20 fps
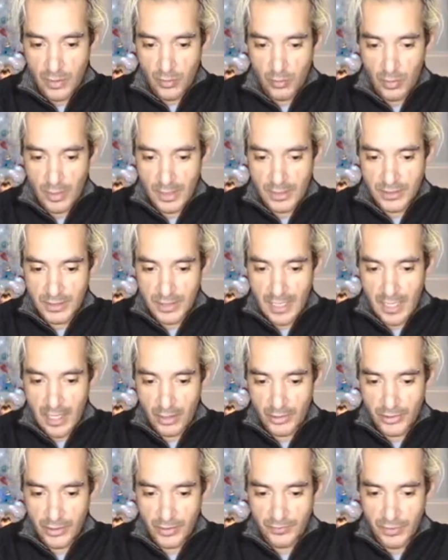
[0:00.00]
Watch the
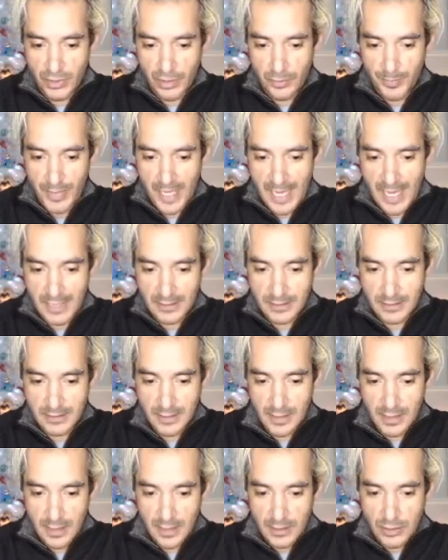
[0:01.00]
health of your pets.
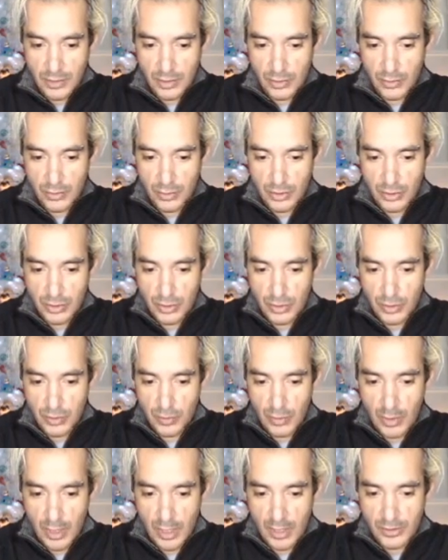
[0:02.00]

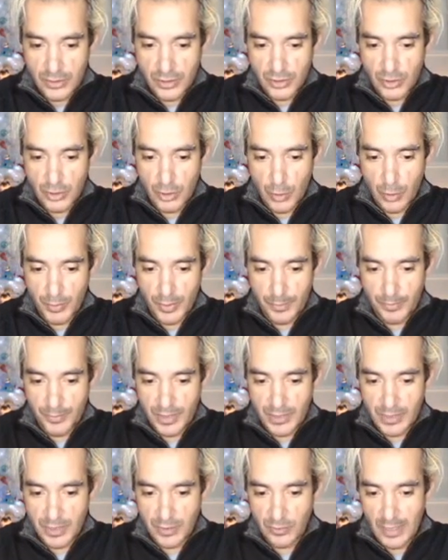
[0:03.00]
You are super
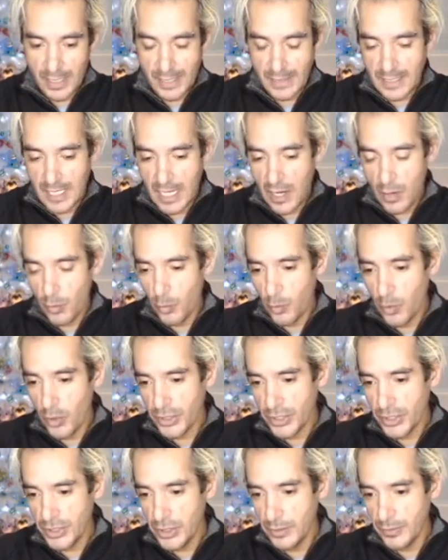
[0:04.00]
busy right now
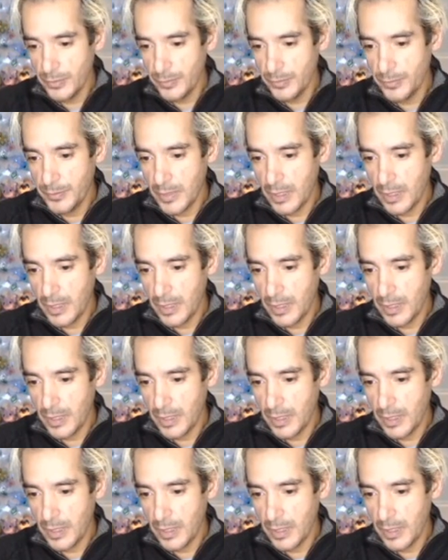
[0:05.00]
working your